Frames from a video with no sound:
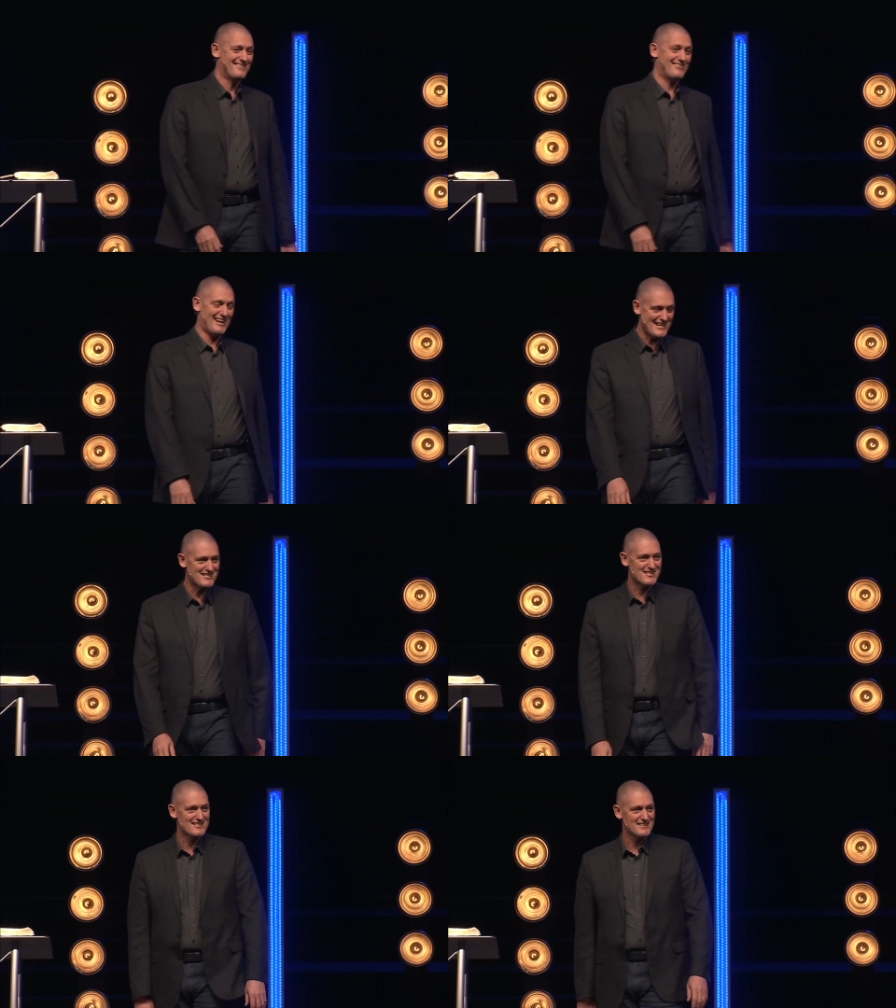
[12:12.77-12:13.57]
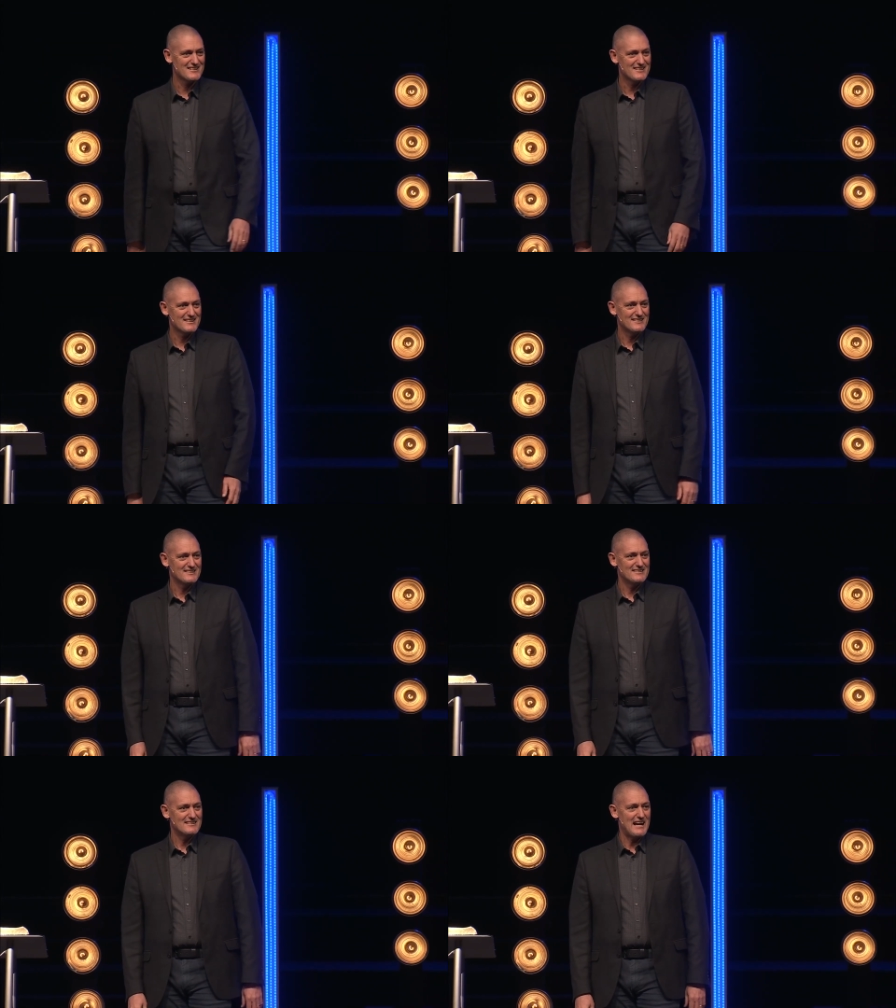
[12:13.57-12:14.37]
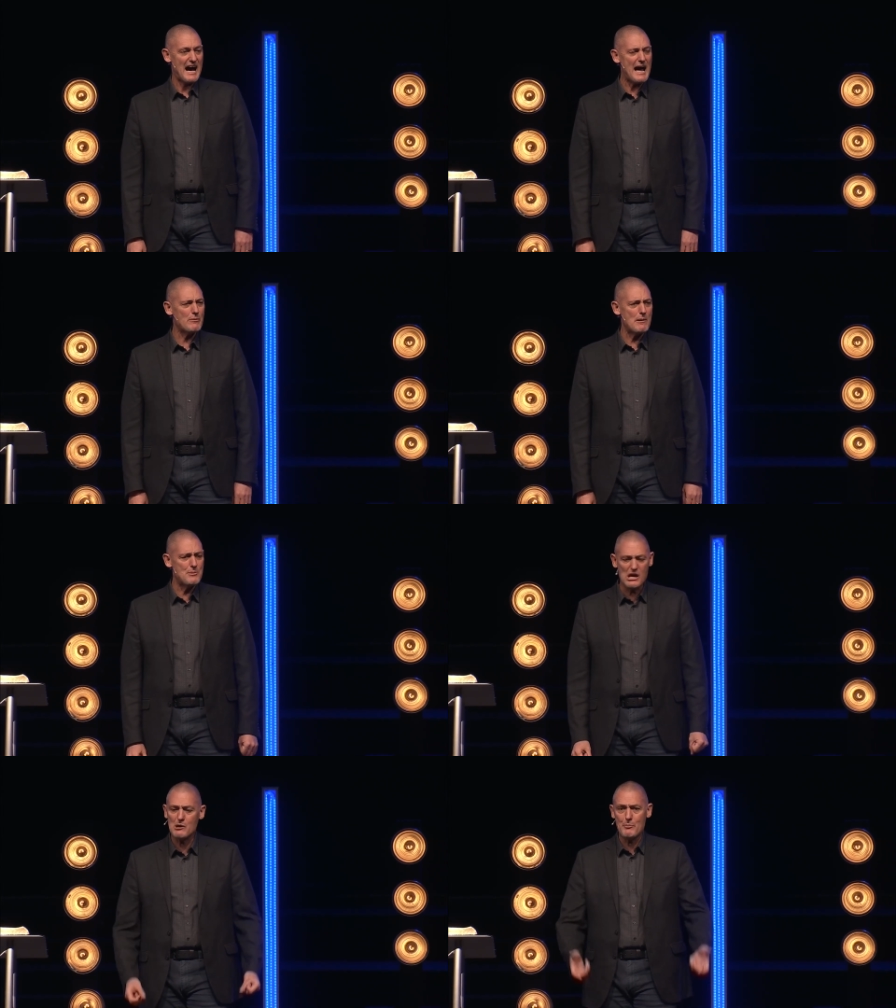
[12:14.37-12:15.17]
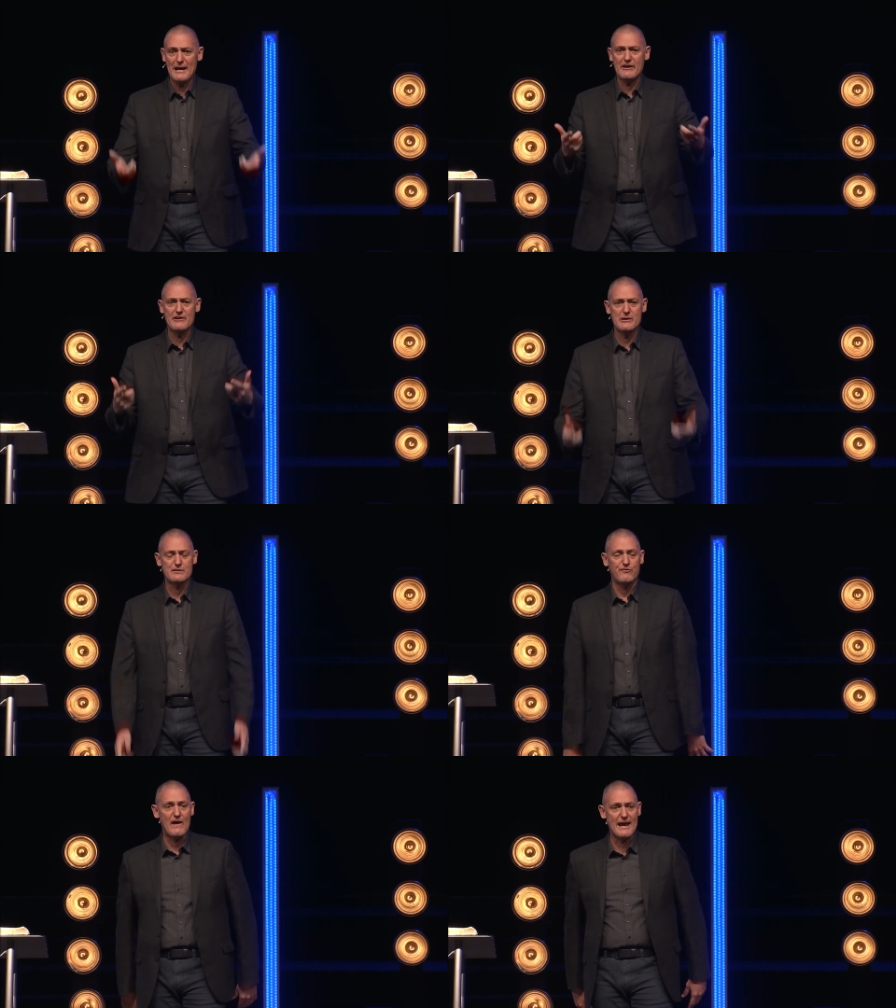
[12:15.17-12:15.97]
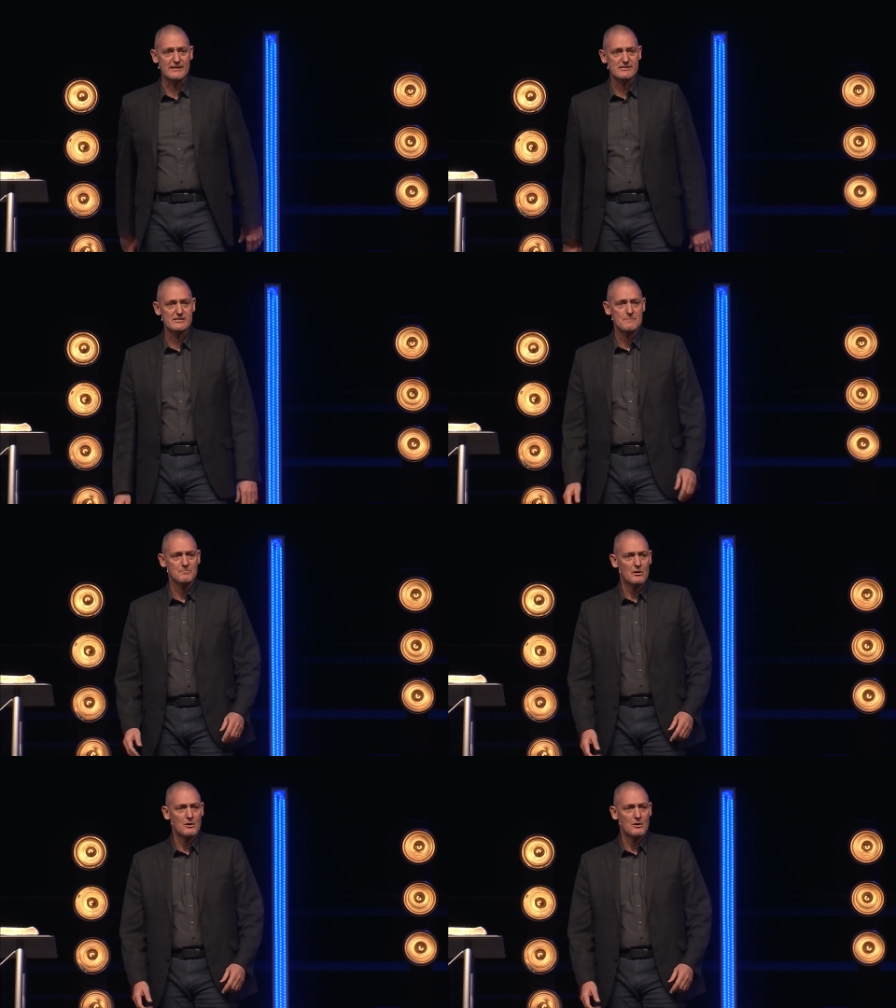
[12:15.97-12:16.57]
Right? I rebuke Peter to his face.